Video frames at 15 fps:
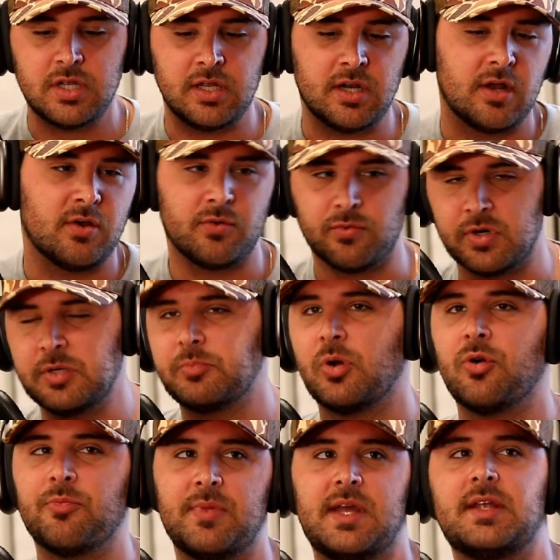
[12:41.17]

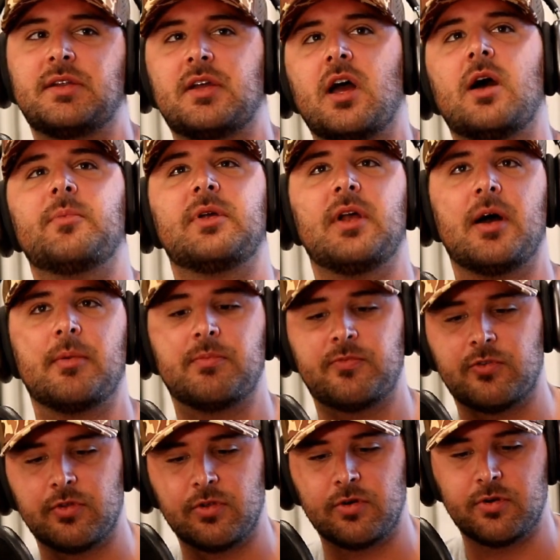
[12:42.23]
repo men coming up
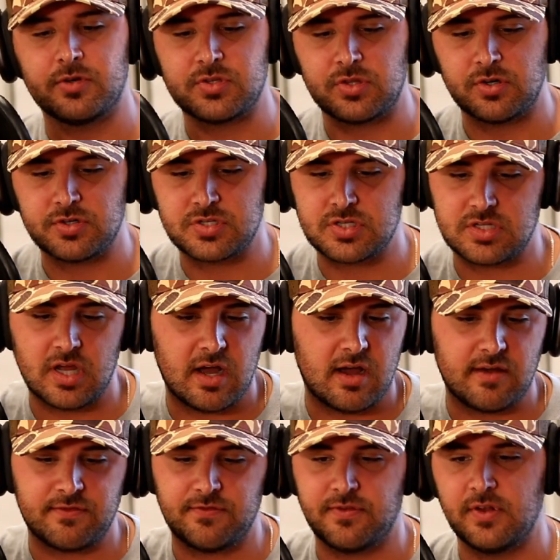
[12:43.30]
for their
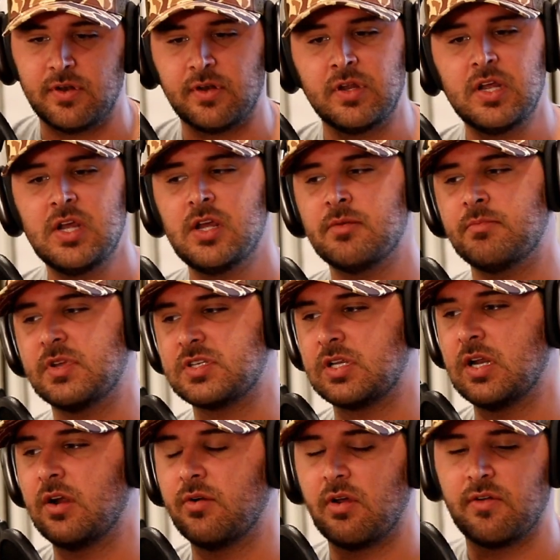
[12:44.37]
stuff, and
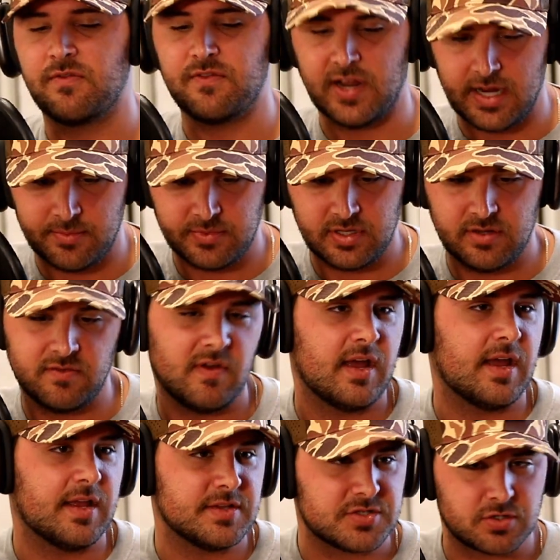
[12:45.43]
missing out on family
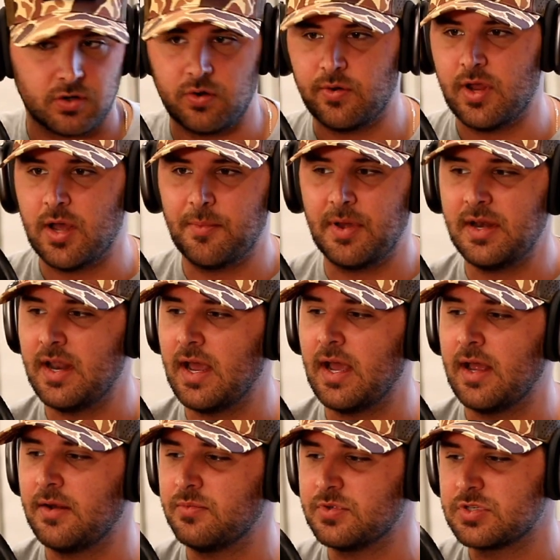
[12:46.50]
events. Growing up, my
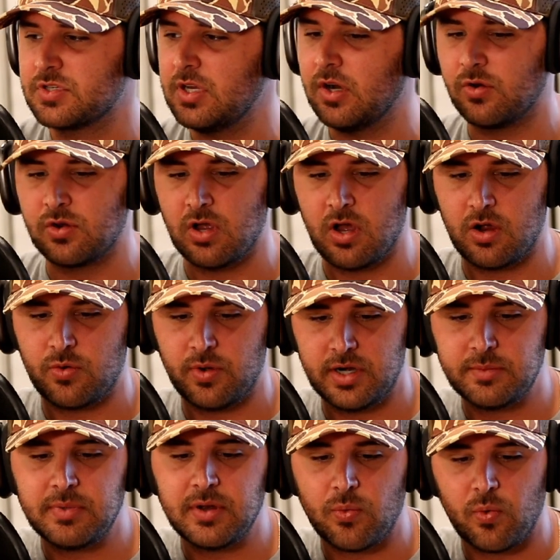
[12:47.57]
dad was, gone
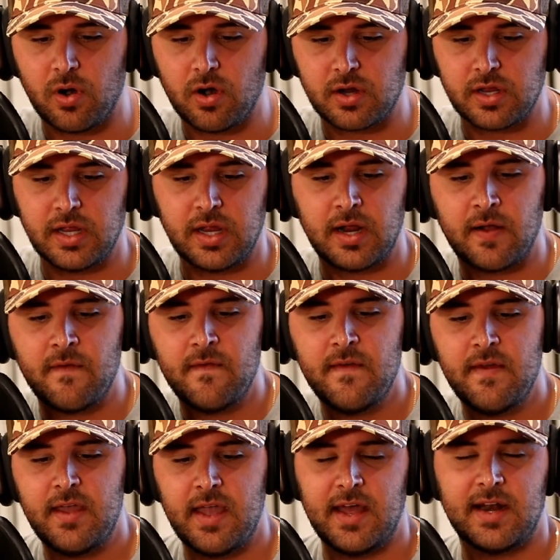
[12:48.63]
quite a bit working.
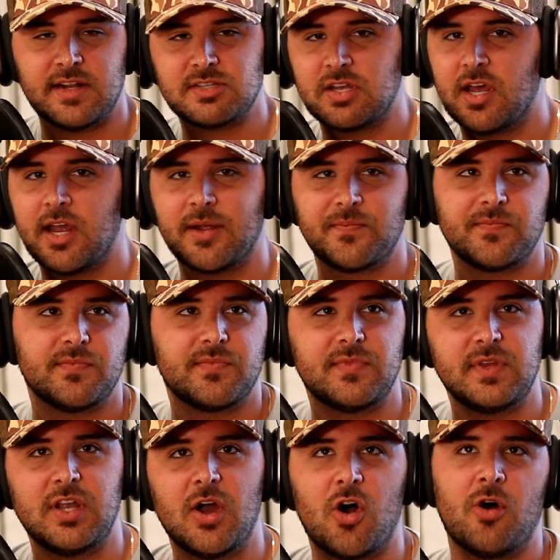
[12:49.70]
And it's like,
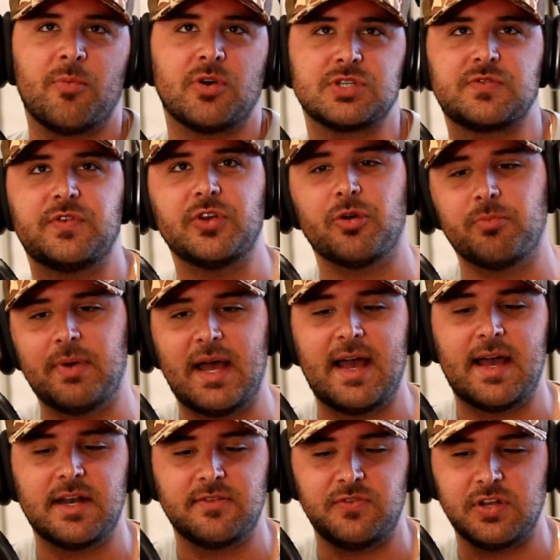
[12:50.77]
you almost feel
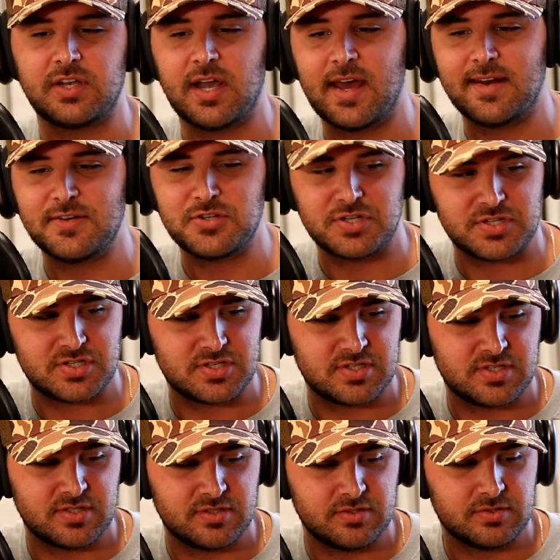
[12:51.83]
bad if you kind of
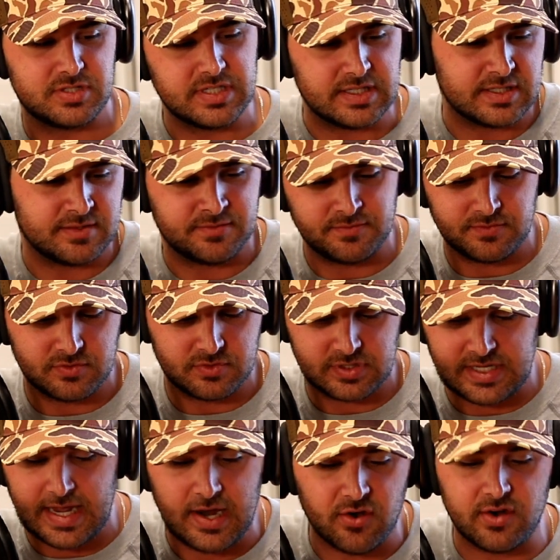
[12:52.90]
just didn't
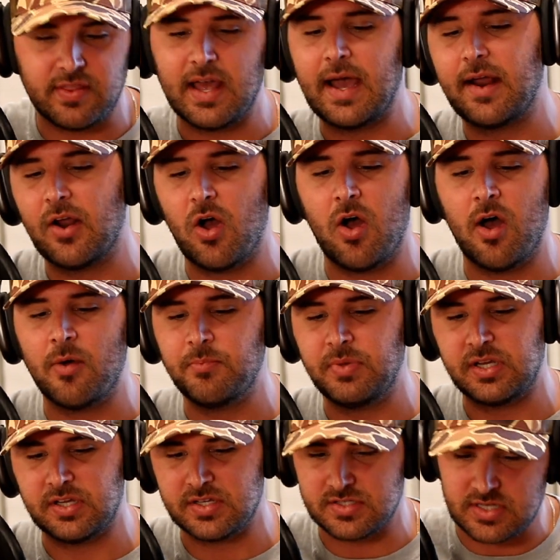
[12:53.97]
carry that on,
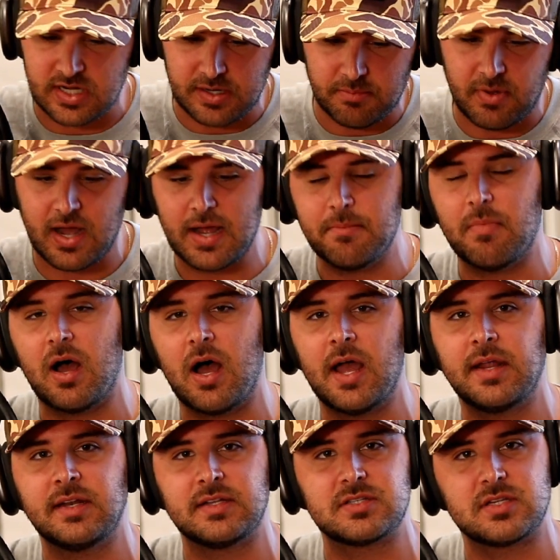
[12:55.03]
because then in my
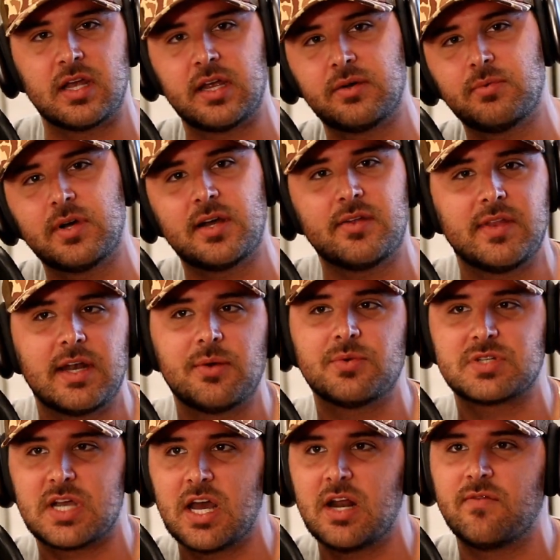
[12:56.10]
mind, it's like, well, then it
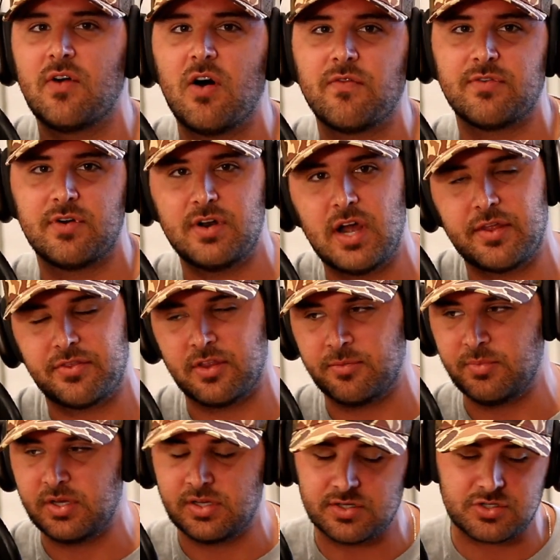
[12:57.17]
was kind of all for
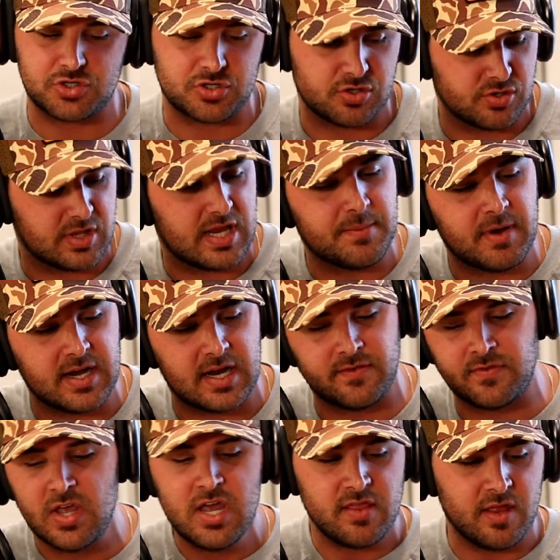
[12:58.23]
nothing, because sure, they
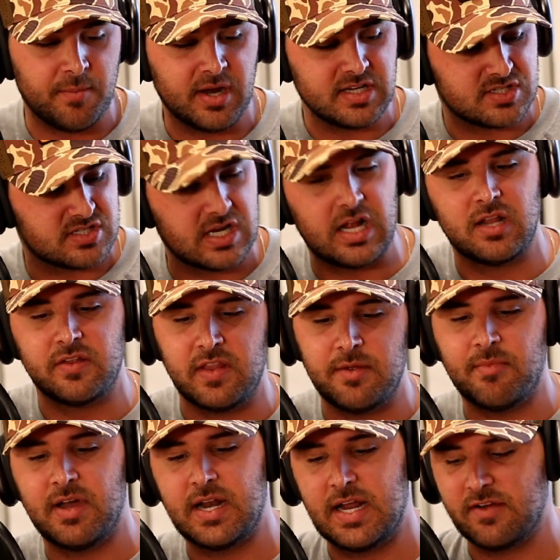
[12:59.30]
might sell and
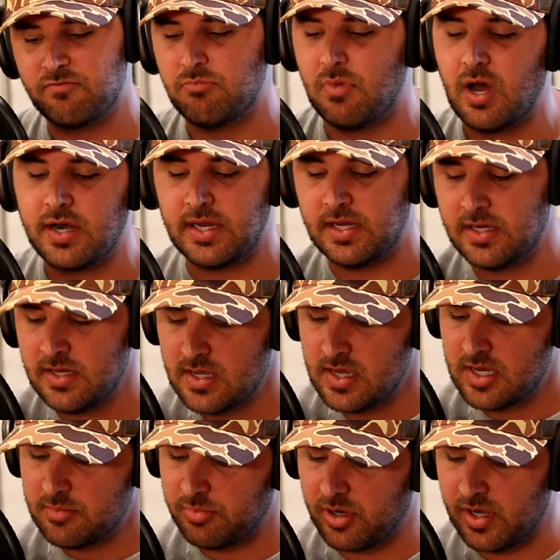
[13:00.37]
they might have money.
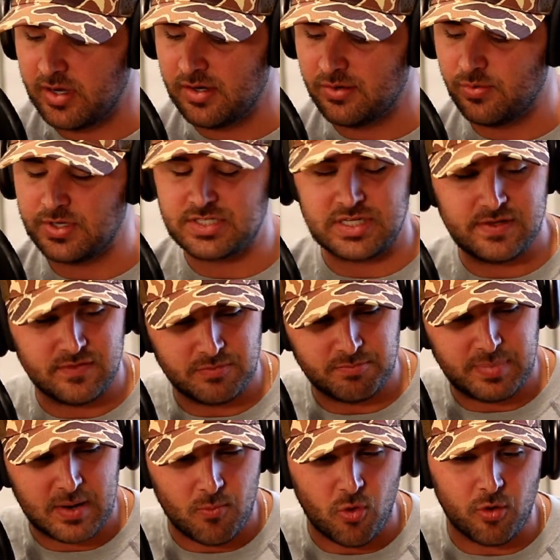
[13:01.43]
But what's even
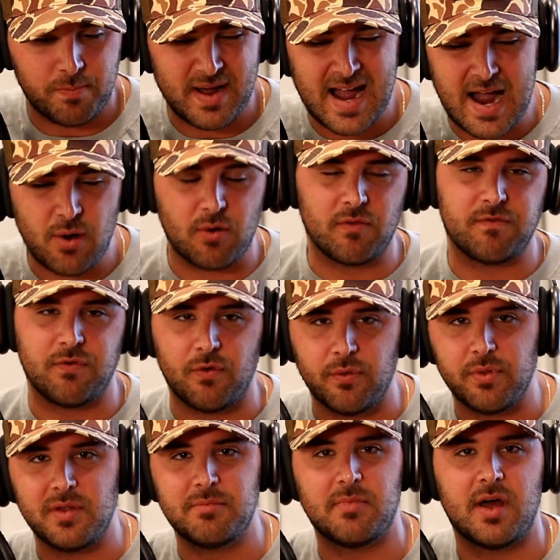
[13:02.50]
more
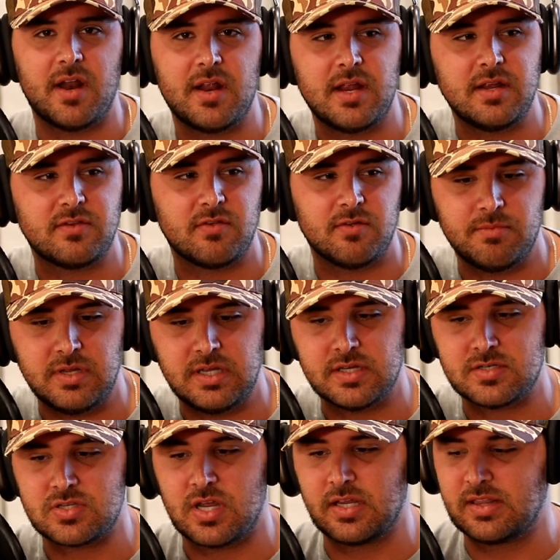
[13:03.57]
powerful than money me
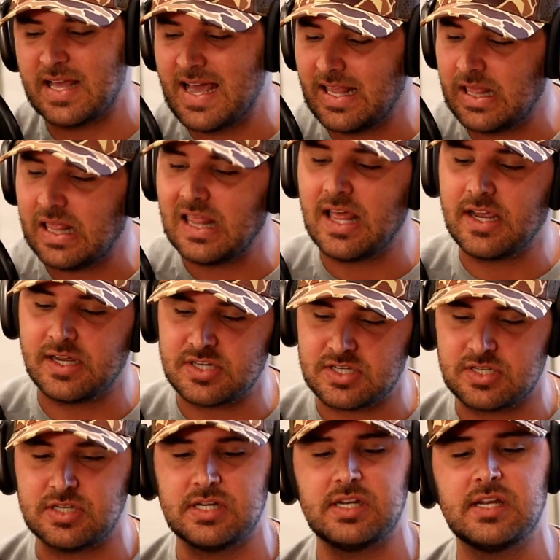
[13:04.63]
is like that
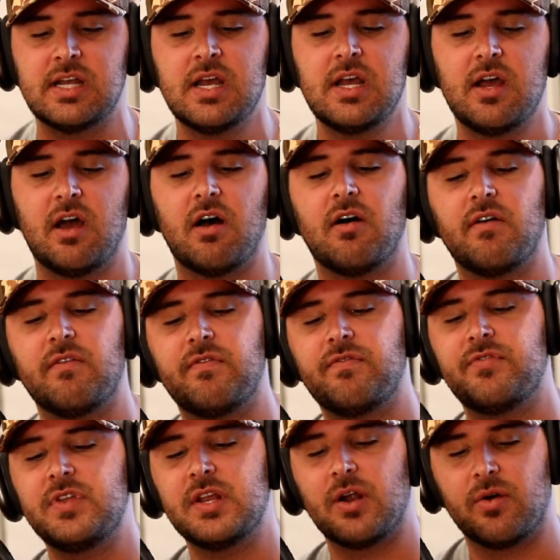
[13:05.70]
legacy of,
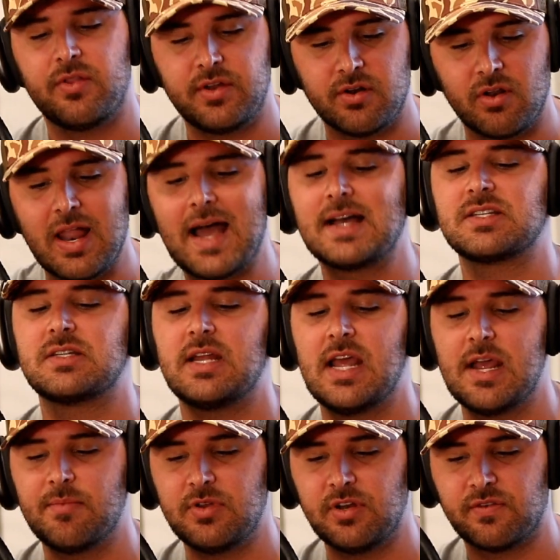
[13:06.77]
your last
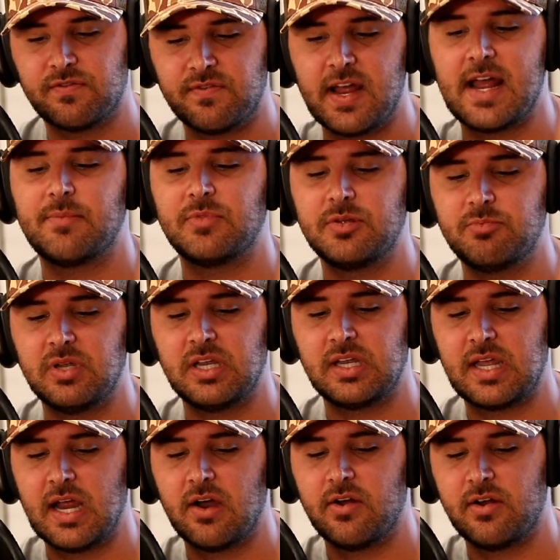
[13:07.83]
name and your family being
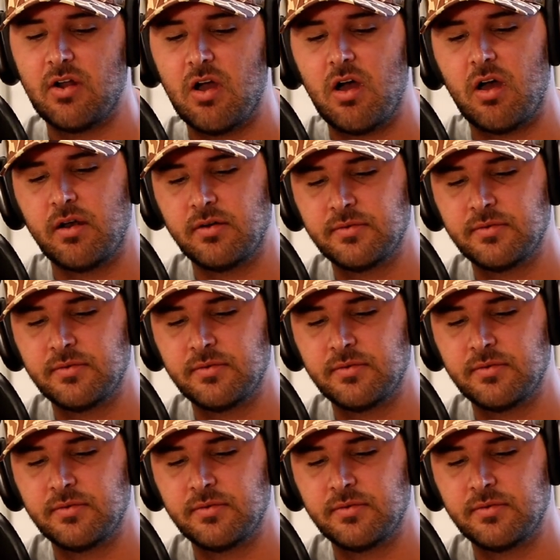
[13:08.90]
carried on.